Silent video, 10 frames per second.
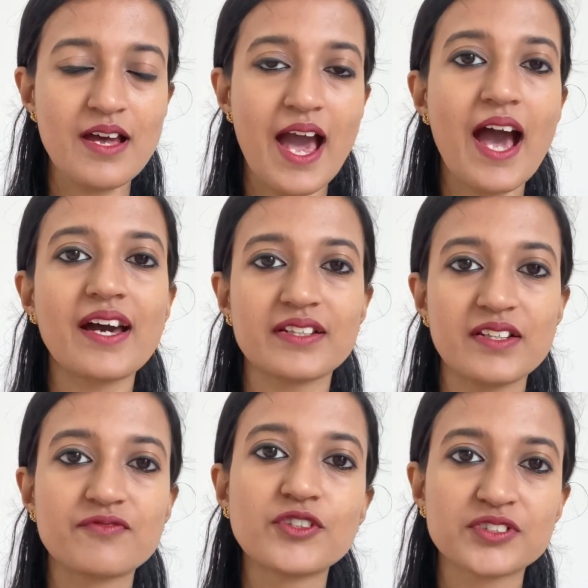And
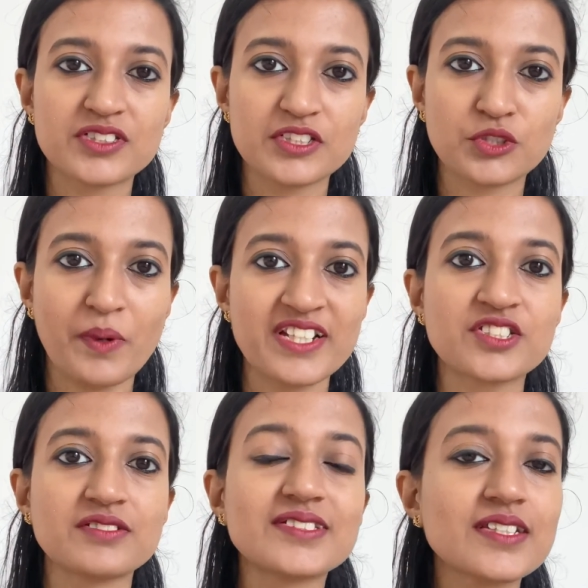if those
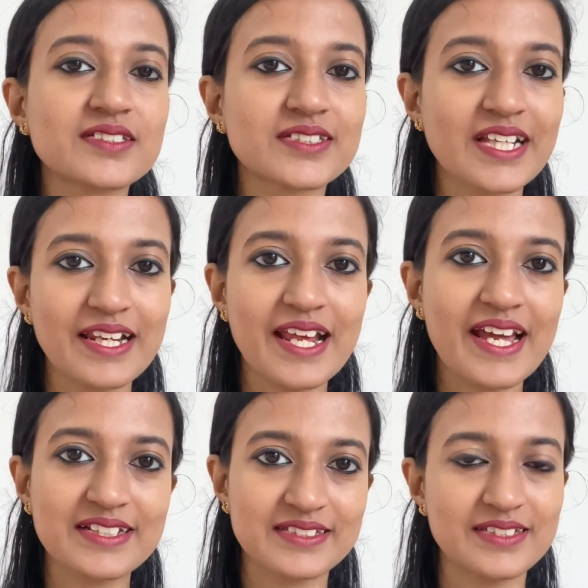situations still
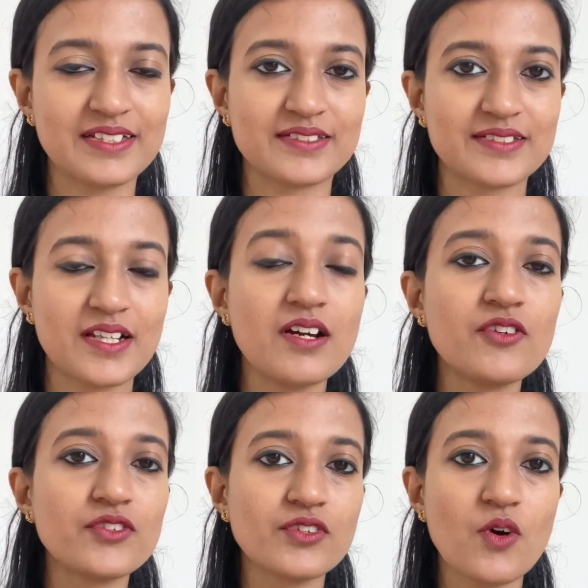exist,
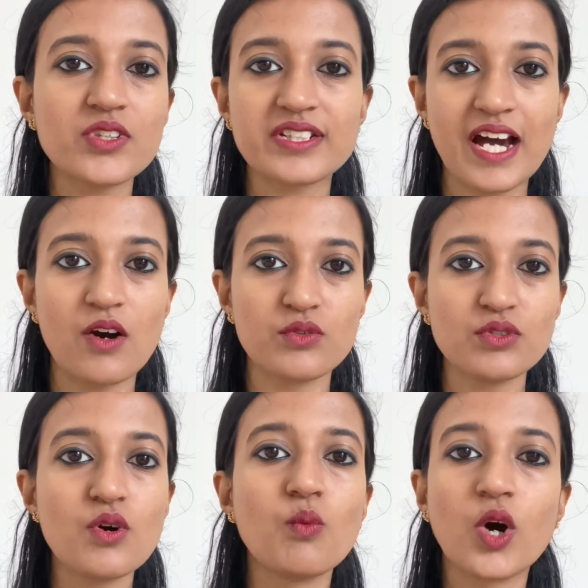note
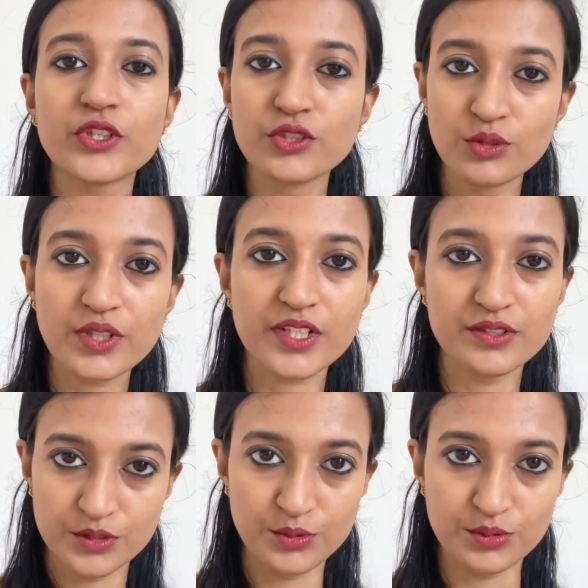down what you
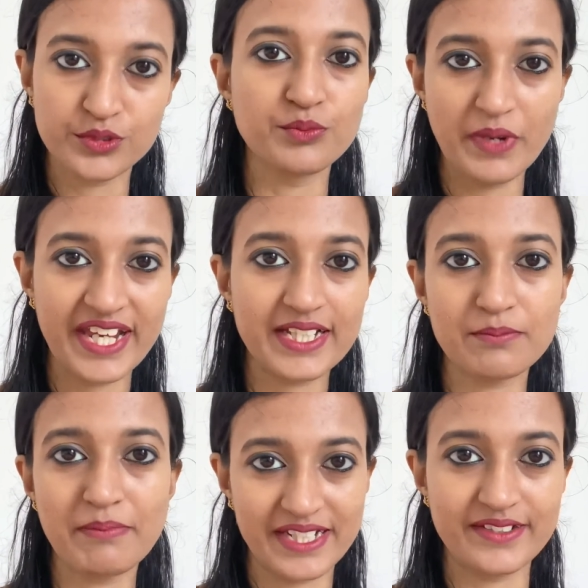can do to make
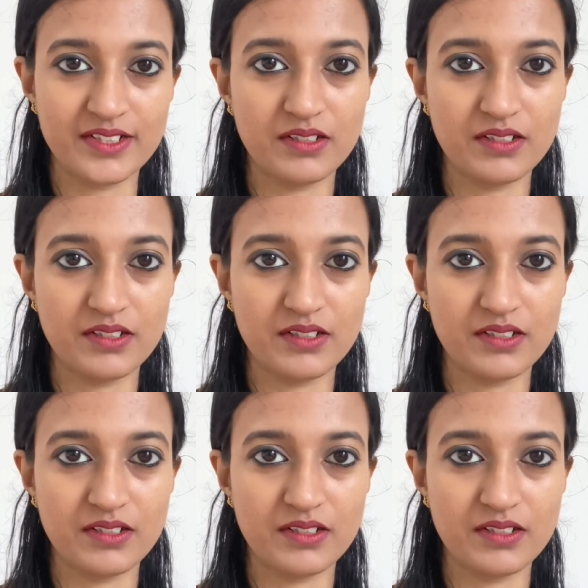it better.